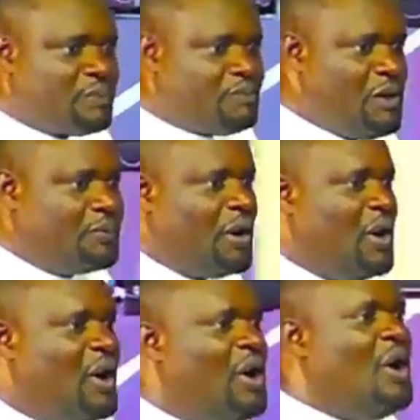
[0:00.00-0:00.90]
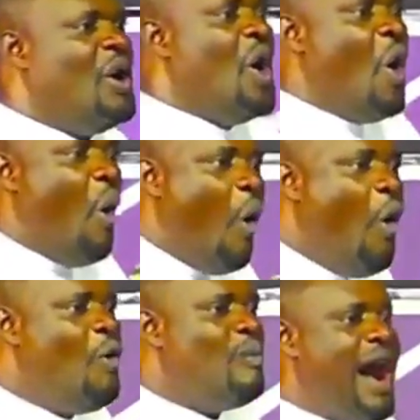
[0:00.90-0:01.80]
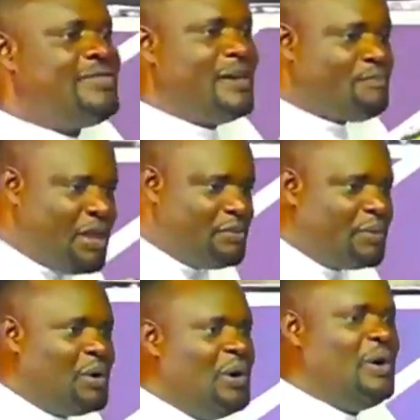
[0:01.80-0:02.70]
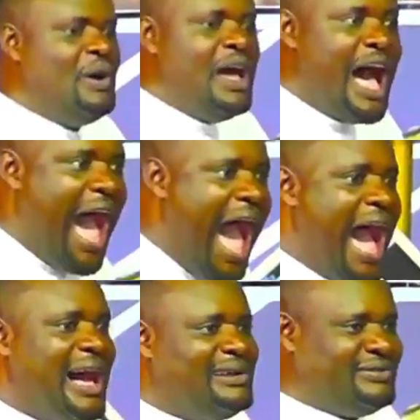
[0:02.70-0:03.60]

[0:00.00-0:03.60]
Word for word: people whom other people have